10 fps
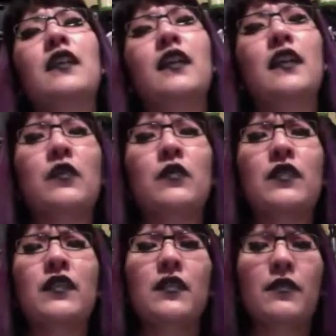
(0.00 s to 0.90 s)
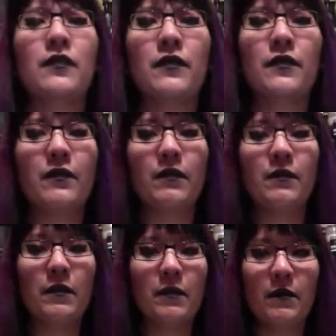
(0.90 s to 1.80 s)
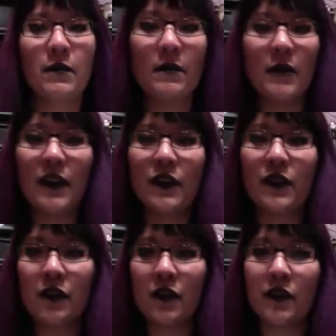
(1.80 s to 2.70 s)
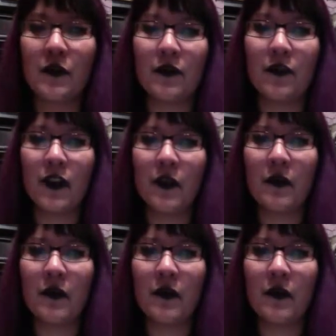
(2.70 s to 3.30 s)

and it was some pictures from